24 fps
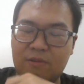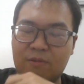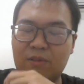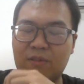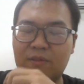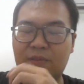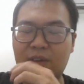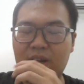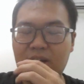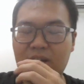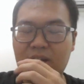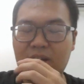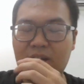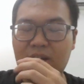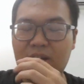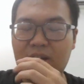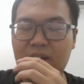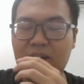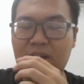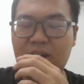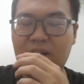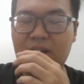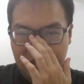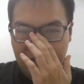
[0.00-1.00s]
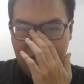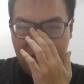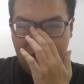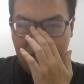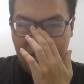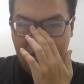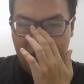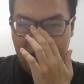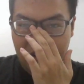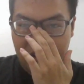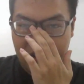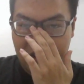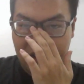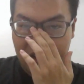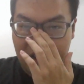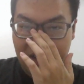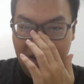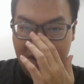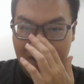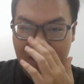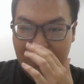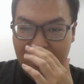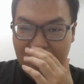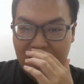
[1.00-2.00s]
further reaching for
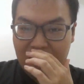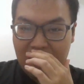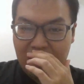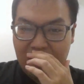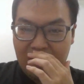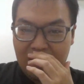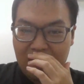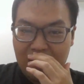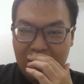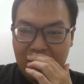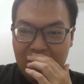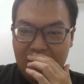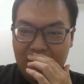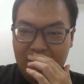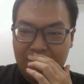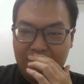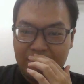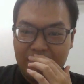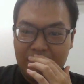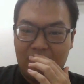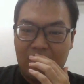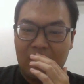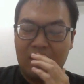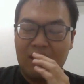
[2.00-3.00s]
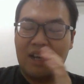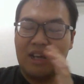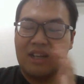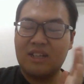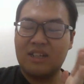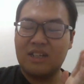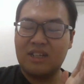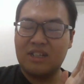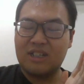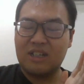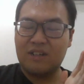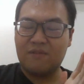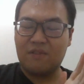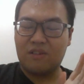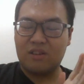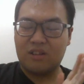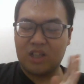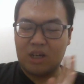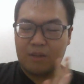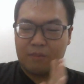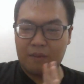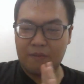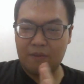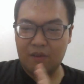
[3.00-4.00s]
online teaching for
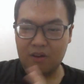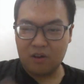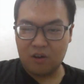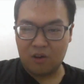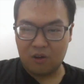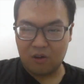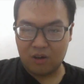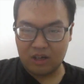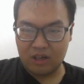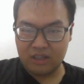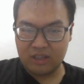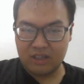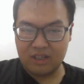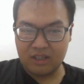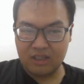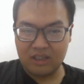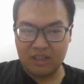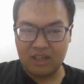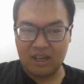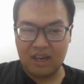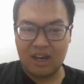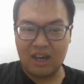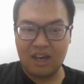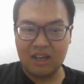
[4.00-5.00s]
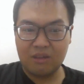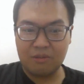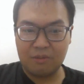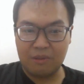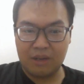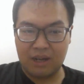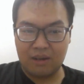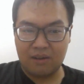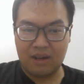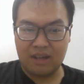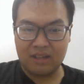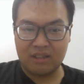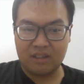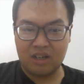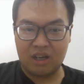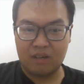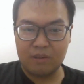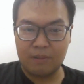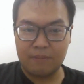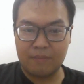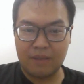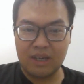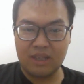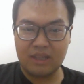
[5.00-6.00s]
some of our courses, as well as
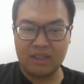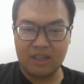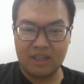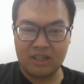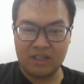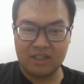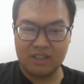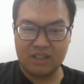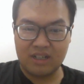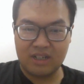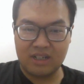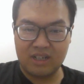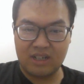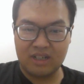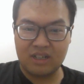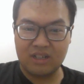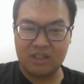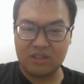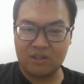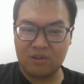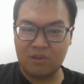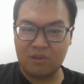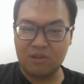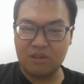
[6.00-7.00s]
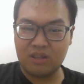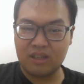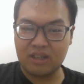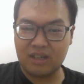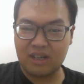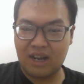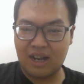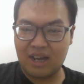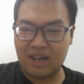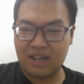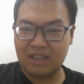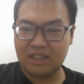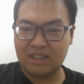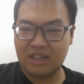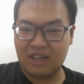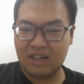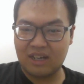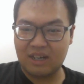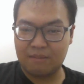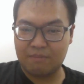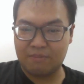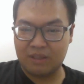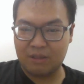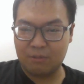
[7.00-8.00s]
optimization in the school's class
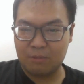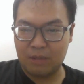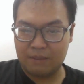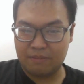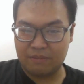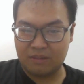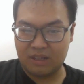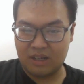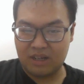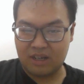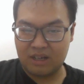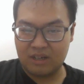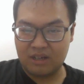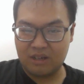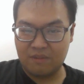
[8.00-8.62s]
signups website.